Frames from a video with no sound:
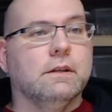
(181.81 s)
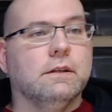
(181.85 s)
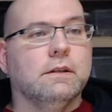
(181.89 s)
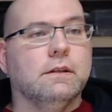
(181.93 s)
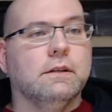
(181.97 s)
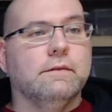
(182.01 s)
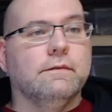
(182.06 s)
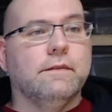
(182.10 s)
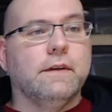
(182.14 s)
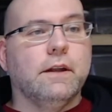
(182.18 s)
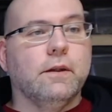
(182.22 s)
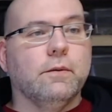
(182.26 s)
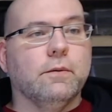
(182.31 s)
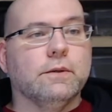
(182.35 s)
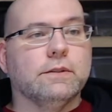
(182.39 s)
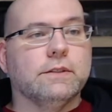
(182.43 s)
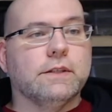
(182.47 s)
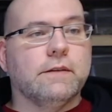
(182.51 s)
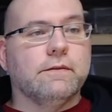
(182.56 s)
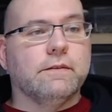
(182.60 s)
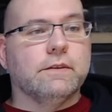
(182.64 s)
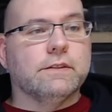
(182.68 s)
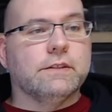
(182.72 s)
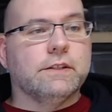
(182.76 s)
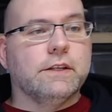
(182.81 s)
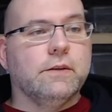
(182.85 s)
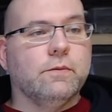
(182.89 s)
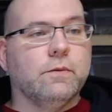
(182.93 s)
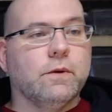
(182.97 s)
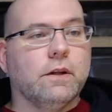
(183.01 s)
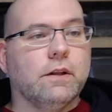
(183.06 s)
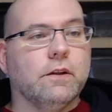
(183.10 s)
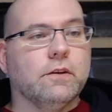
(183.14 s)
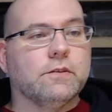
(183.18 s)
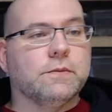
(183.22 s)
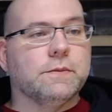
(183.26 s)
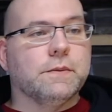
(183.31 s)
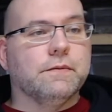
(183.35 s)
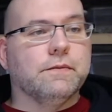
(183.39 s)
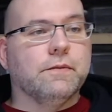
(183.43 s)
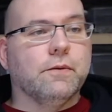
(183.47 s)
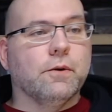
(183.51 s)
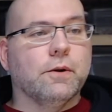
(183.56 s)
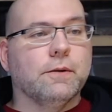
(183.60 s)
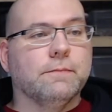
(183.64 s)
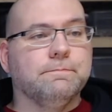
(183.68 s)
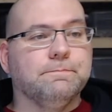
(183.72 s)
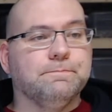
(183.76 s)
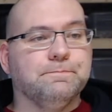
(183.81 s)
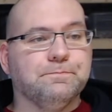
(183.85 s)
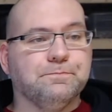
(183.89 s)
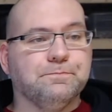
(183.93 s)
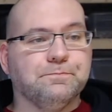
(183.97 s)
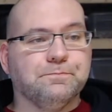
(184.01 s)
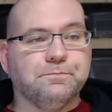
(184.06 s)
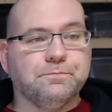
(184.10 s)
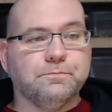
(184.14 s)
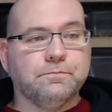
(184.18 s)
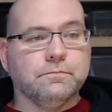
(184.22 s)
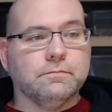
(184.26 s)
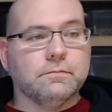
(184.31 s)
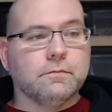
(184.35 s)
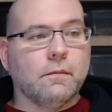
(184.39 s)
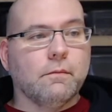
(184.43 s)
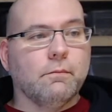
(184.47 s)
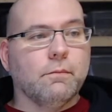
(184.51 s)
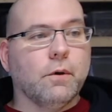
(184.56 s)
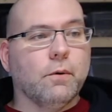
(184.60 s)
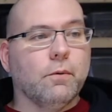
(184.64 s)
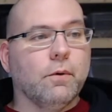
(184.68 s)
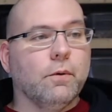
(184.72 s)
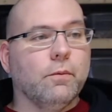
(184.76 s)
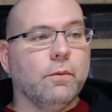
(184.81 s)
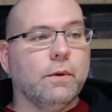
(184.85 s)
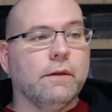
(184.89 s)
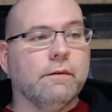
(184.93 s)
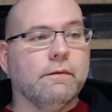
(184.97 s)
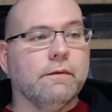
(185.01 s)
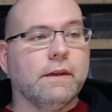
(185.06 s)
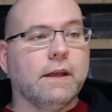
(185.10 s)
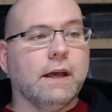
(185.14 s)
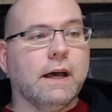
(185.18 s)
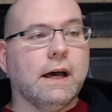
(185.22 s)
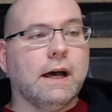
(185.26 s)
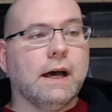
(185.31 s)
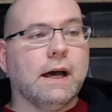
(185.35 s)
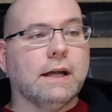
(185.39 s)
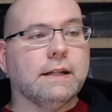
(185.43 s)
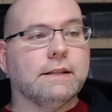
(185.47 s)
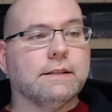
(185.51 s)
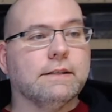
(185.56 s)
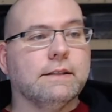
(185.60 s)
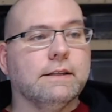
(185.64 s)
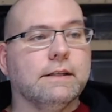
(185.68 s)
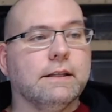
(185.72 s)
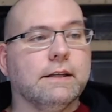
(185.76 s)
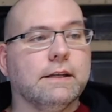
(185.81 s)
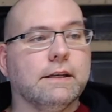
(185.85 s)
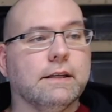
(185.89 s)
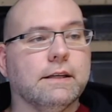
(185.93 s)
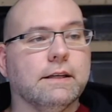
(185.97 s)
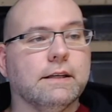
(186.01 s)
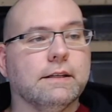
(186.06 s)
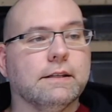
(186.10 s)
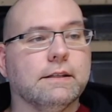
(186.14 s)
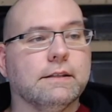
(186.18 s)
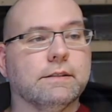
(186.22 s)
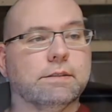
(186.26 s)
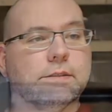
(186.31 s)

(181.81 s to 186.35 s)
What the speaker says: If anyone's ever seen one of those before. But what we've got is